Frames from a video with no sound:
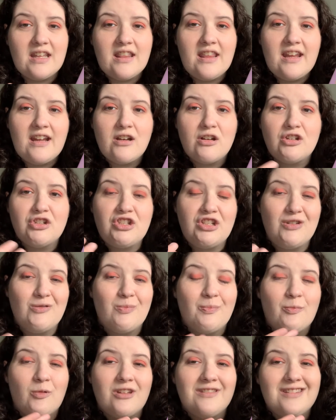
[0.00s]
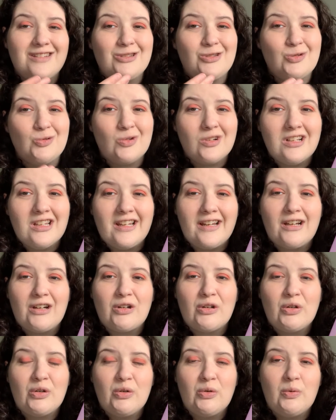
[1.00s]
there, she runs into Claire,
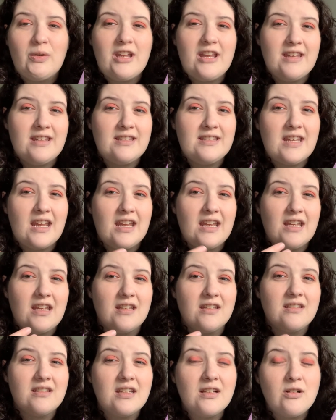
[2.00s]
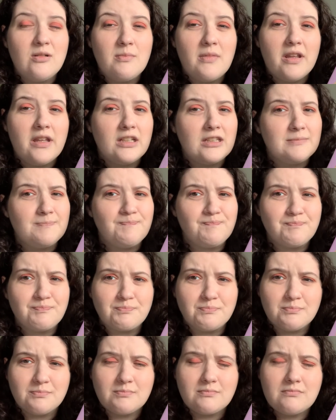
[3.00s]
who is a single mother,
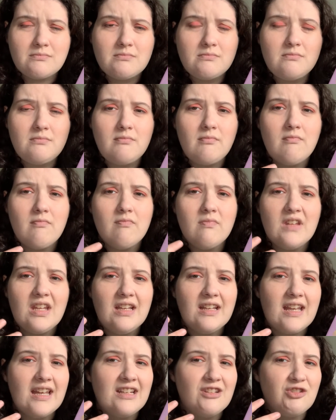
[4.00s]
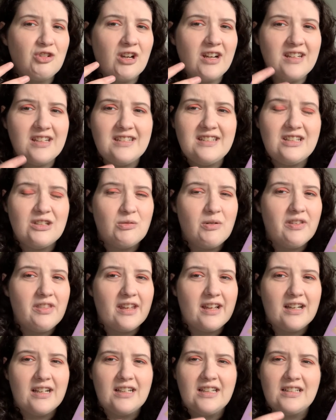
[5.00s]
kind of trying to deal with
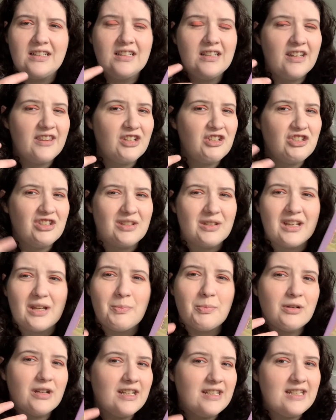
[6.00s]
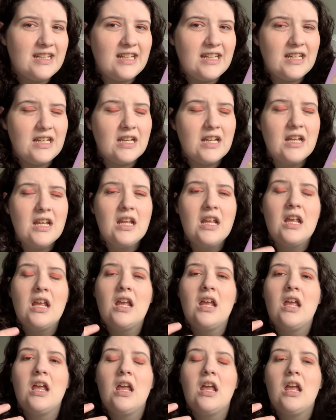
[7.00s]
I think she's like a preteen,
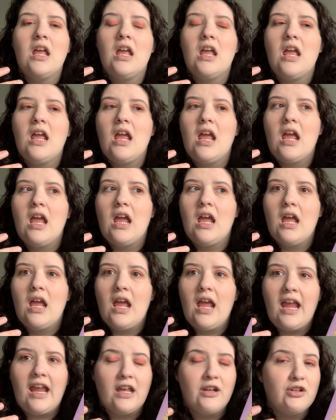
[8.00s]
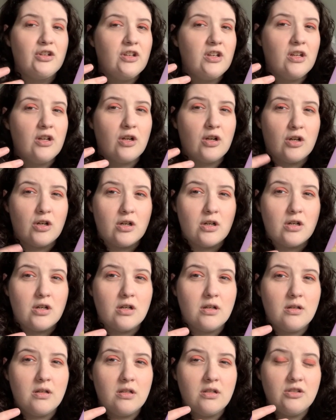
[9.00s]
and
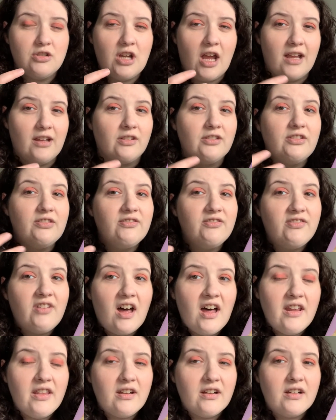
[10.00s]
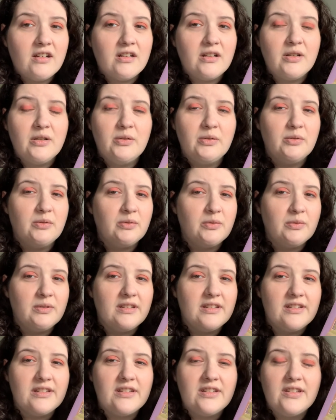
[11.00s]
her child's father, who
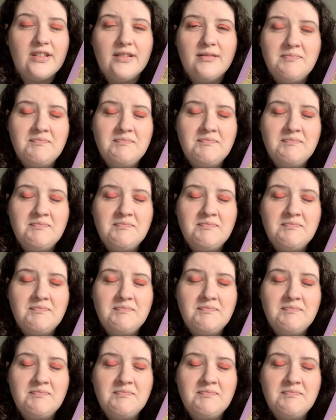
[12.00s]
is